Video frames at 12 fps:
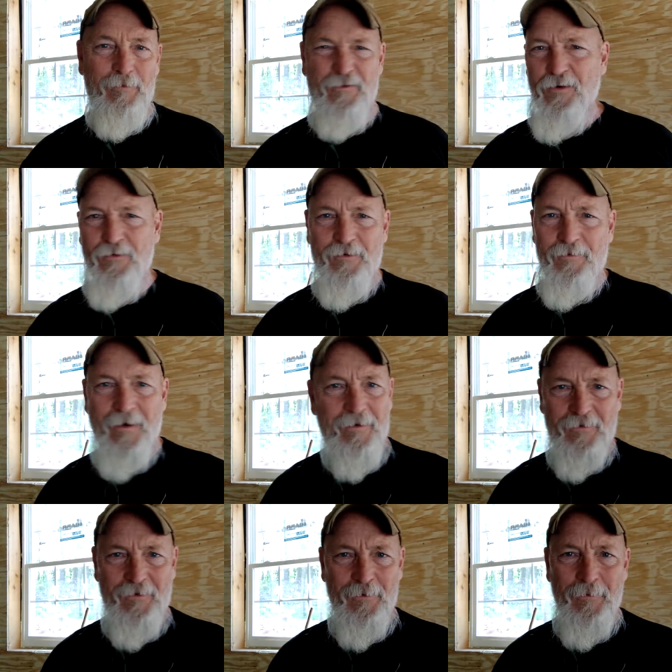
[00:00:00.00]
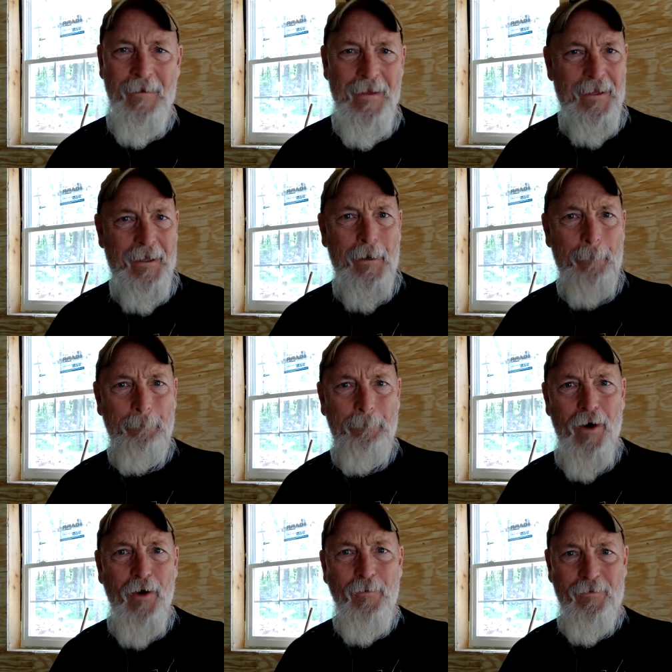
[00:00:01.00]
search and rescue in a
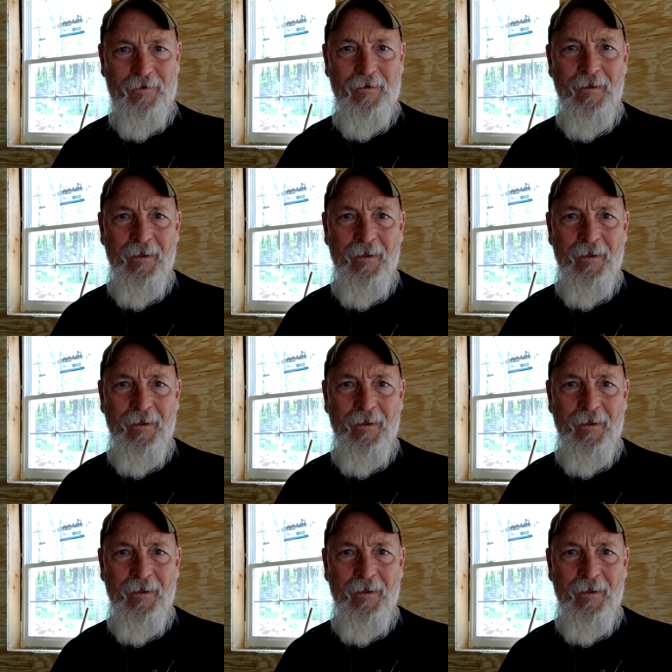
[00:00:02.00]
boat.